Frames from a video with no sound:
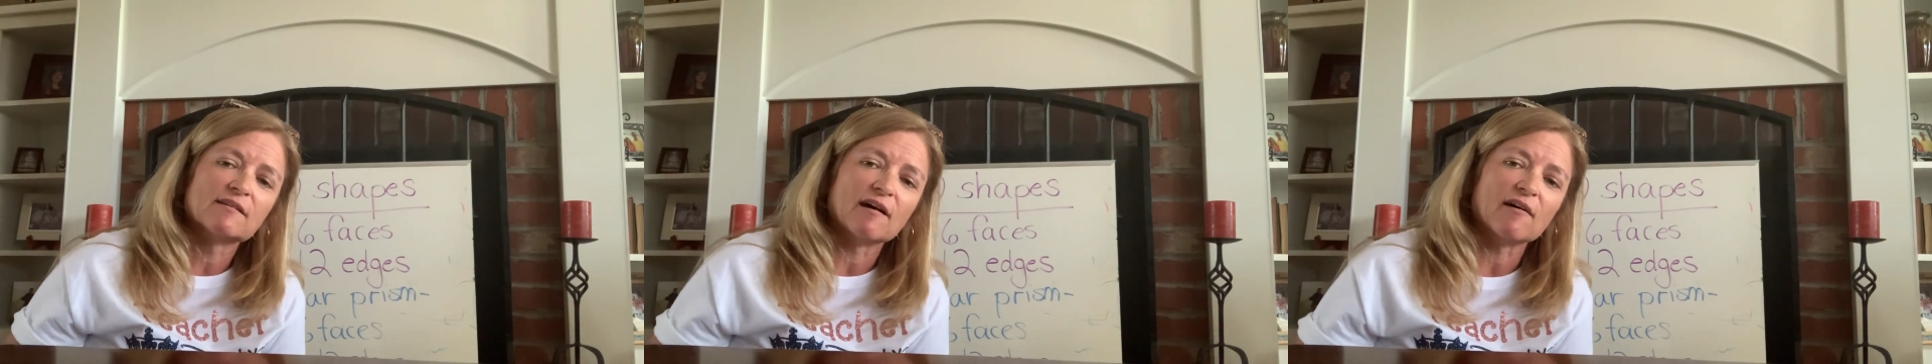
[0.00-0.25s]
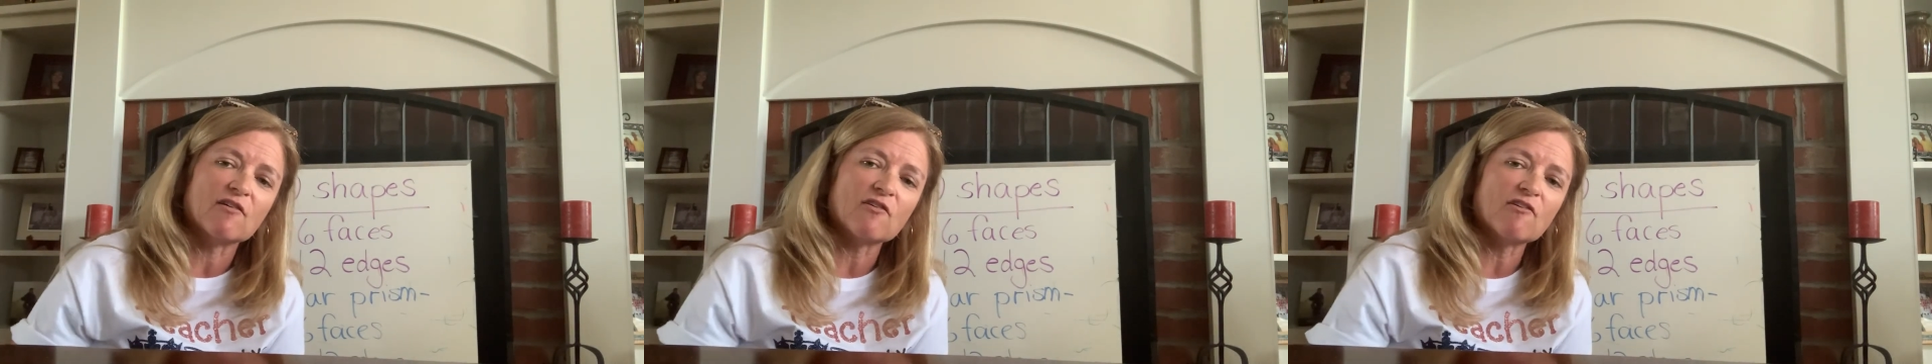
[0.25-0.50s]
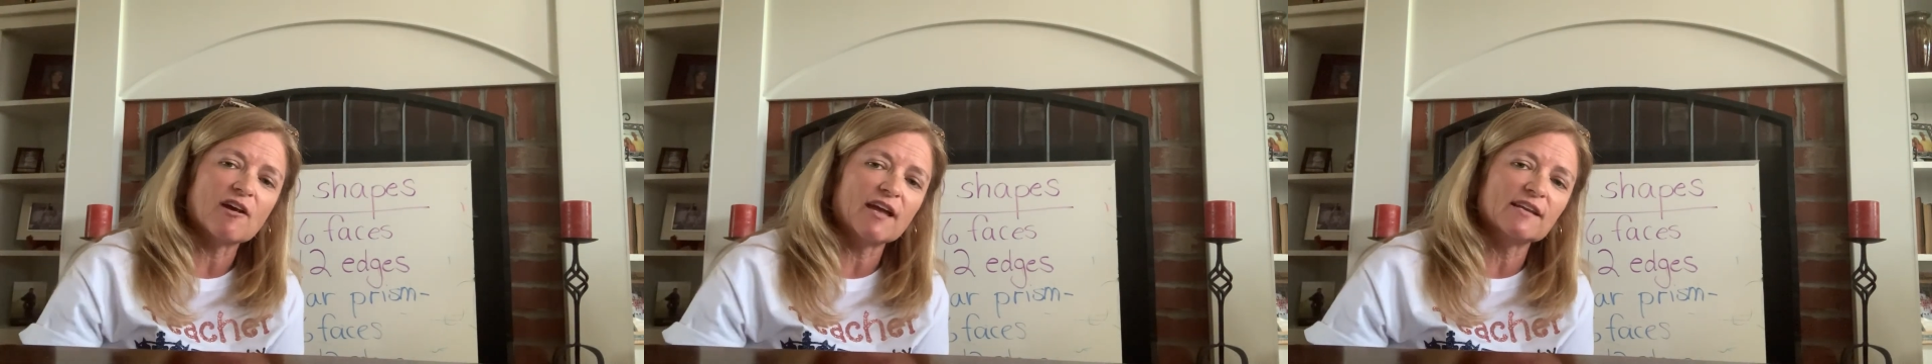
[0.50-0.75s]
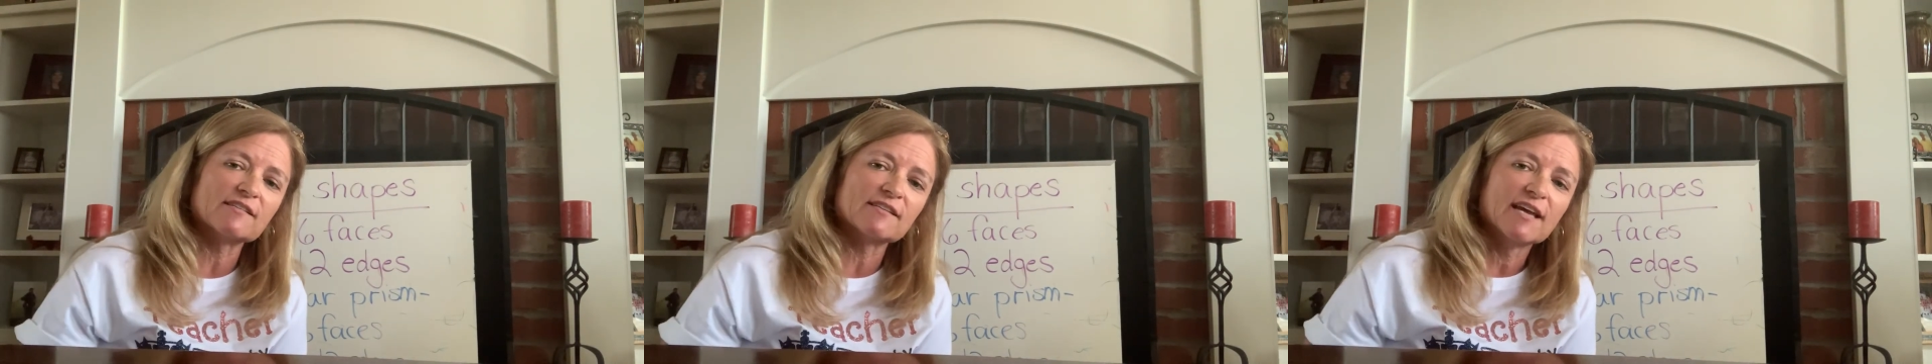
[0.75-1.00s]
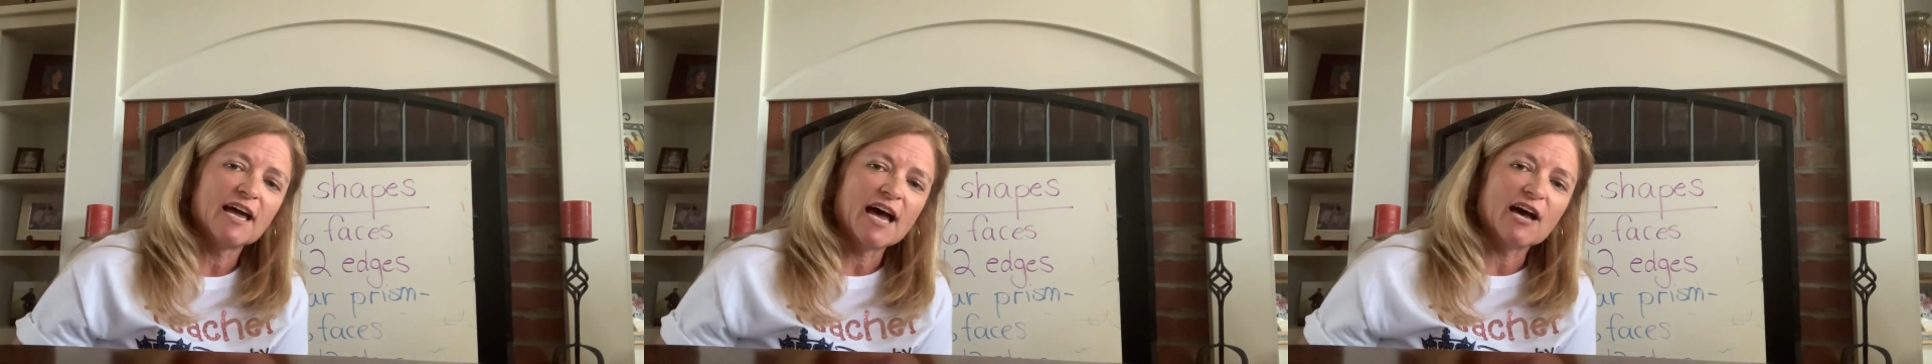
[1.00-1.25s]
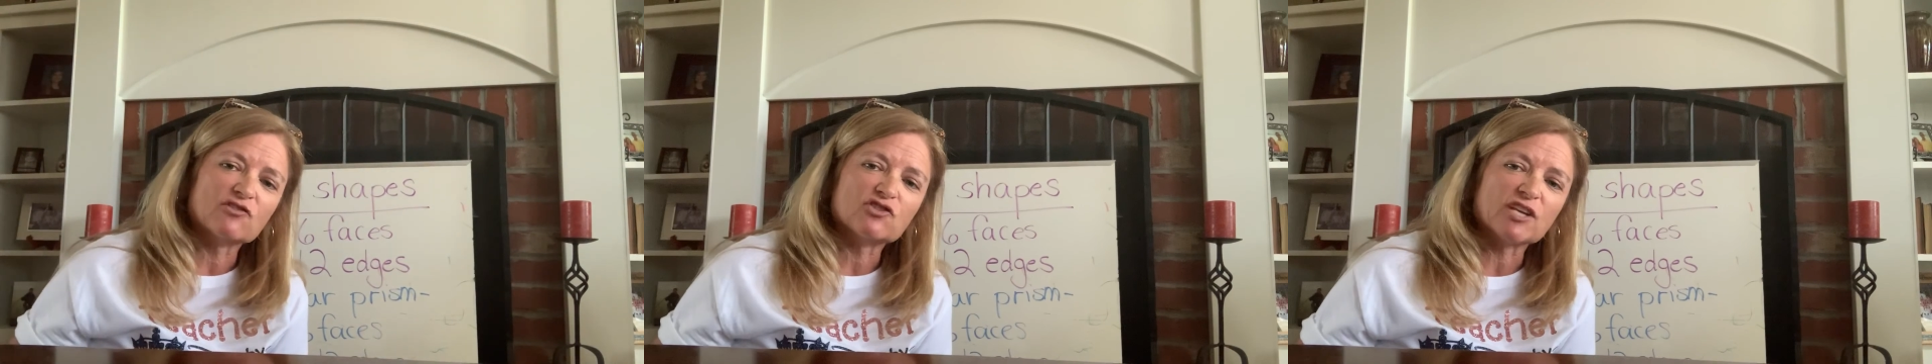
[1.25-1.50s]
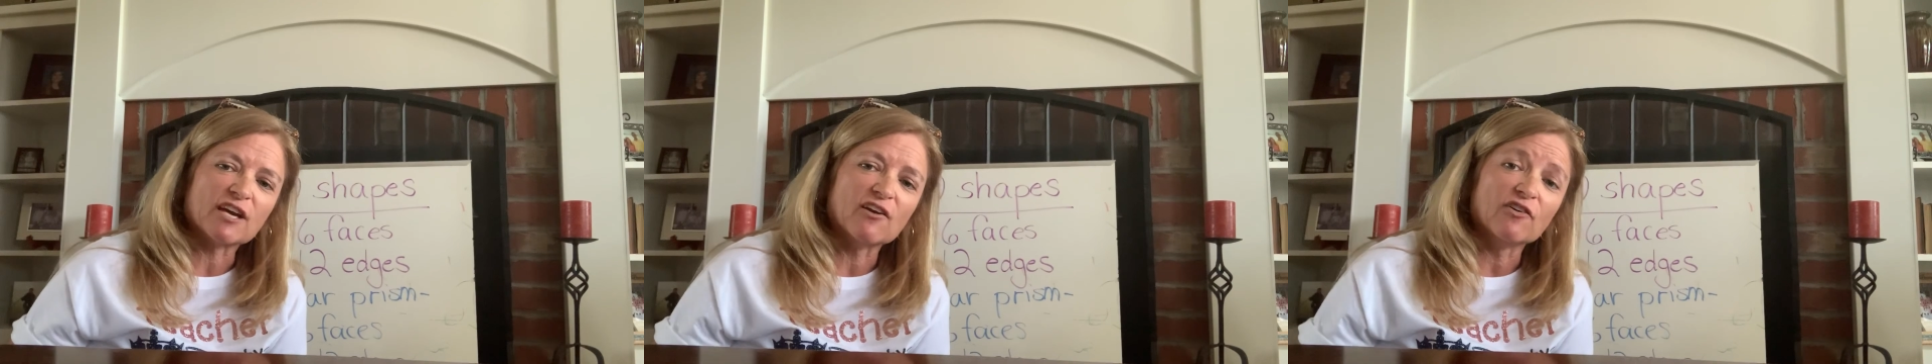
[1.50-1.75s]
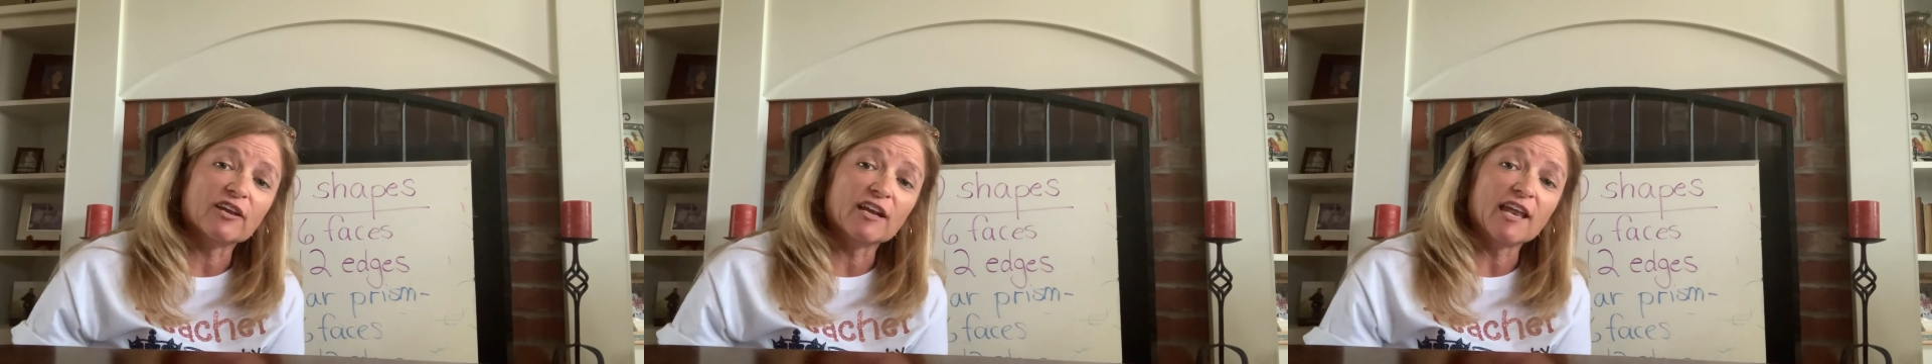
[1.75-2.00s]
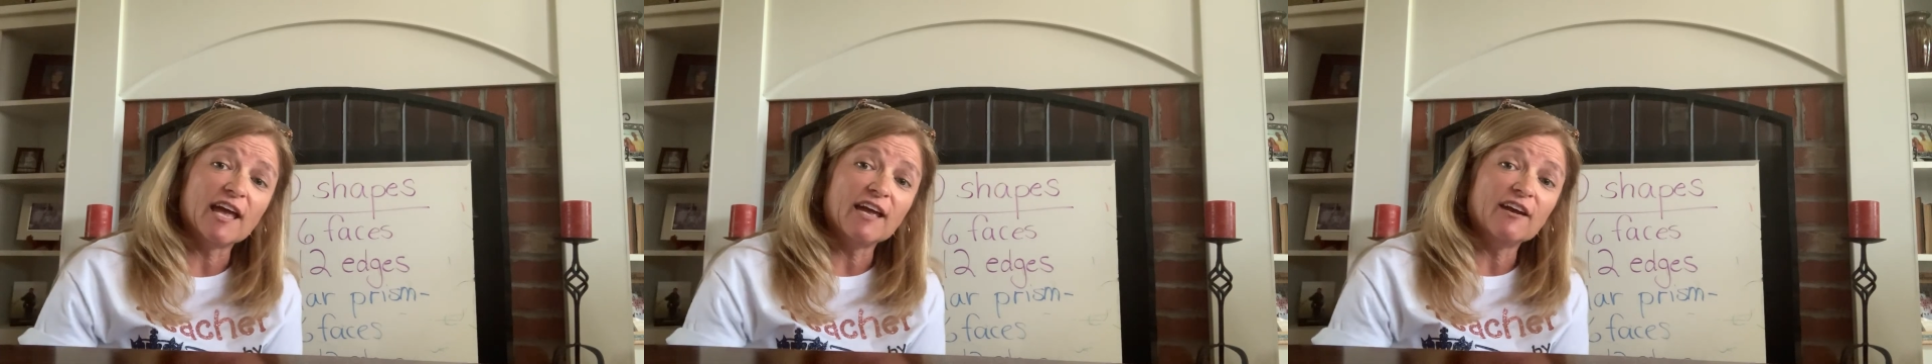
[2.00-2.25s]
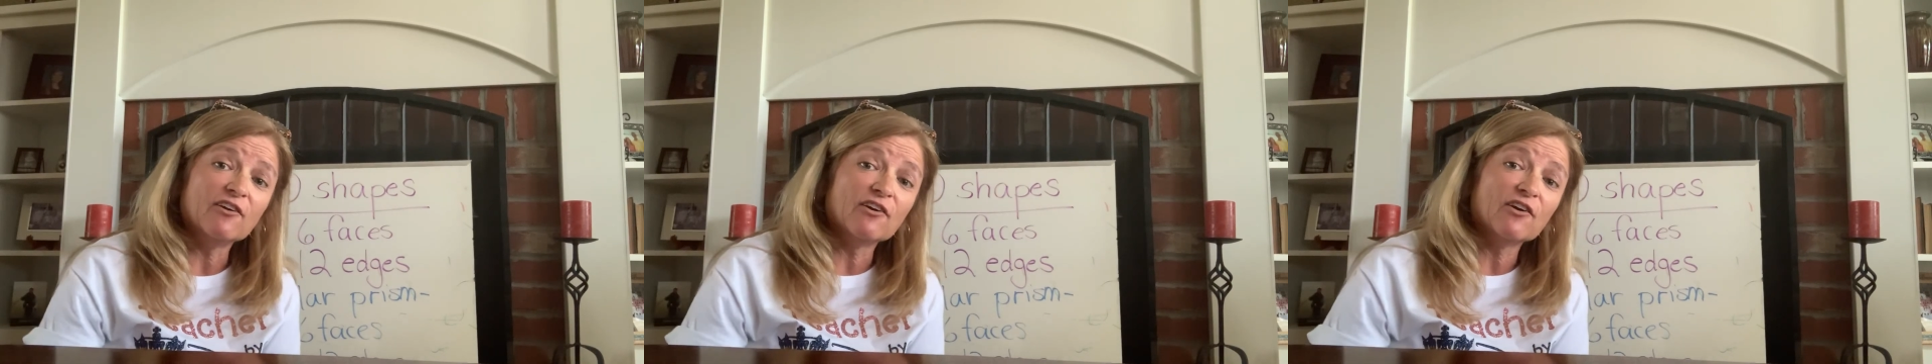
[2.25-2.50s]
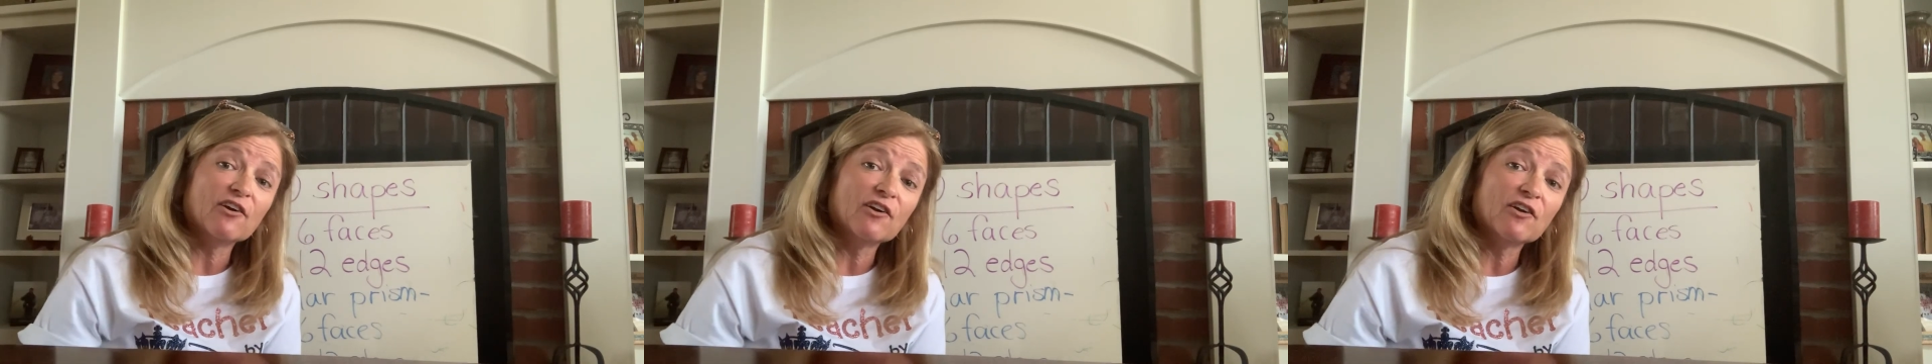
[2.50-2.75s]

All right, I'll check on you later.